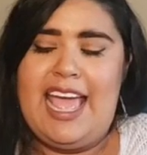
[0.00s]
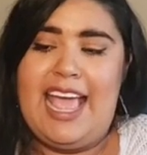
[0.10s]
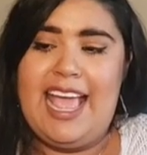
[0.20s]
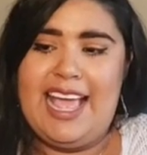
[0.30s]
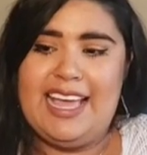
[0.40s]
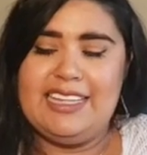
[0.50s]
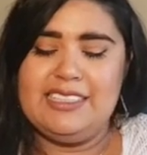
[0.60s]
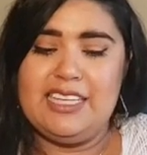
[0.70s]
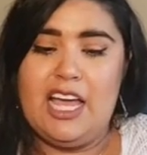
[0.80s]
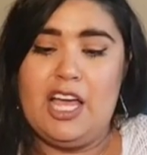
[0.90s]
And
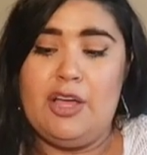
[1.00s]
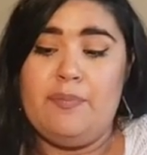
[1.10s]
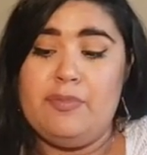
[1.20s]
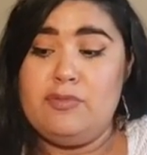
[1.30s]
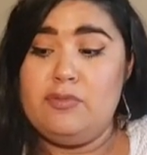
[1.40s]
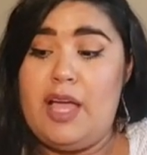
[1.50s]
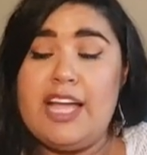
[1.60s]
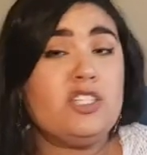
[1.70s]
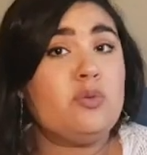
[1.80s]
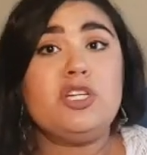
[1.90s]
I
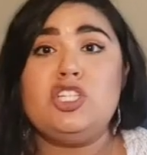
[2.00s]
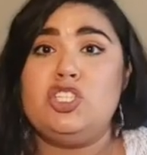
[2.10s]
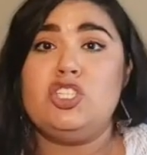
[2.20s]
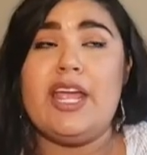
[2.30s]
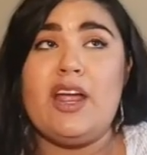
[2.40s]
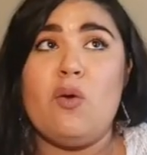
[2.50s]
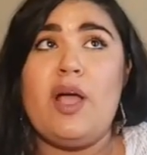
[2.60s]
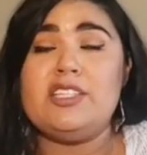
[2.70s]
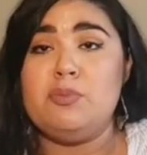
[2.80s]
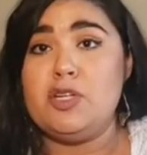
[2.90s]
just want to share
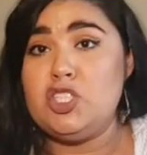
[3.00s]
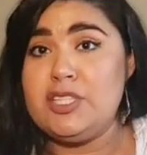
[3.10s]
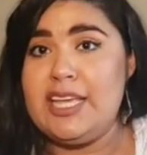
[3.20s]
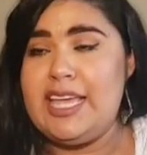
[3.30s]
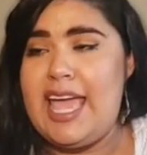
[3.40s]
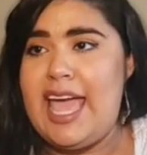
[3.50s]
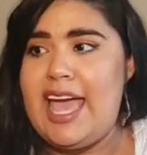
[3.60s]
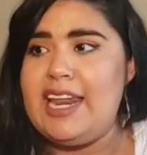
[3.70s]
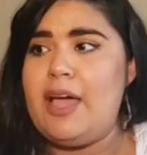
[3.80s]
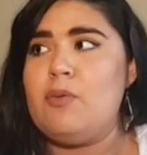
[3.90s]
as much as I
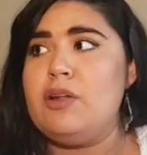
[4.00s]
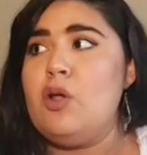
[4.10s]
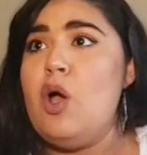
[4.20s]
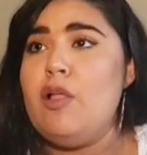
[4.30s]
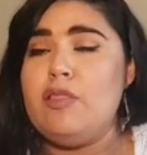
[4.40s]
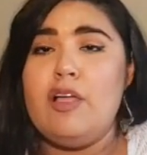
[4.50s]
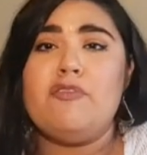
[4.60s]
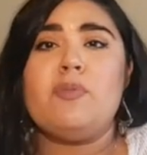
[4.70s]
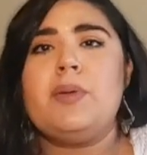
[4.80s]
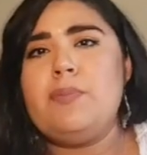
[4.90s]
can. I would love
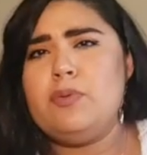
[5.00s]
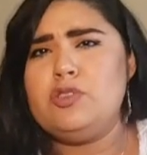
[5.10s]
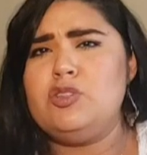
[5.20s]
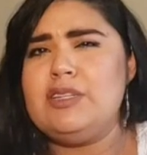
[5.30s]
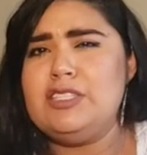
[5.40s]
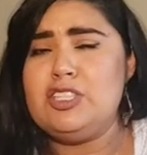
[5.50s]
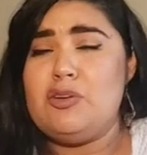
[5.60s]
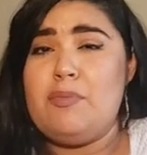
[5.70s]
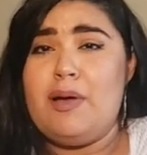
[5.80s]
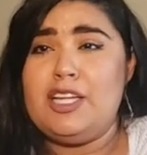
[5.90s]
for people to
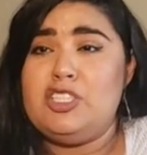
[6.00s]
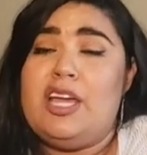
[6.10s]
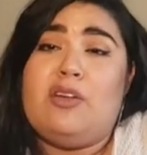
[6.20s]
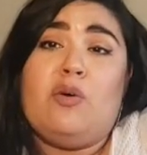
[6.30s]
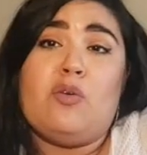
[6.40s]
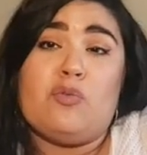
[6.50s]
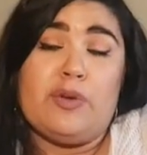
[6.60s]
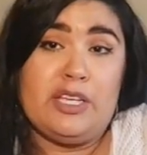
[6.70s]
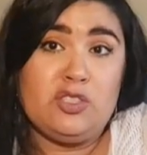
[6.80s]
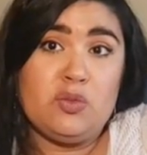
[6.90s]
consider my channel a
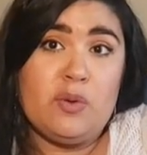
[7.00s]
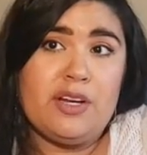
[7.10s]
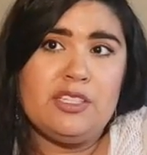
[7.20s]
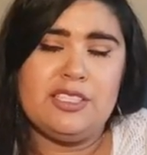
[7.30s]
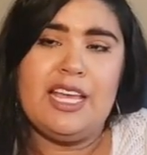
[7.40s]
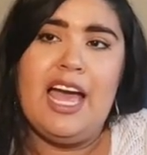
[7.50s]
resource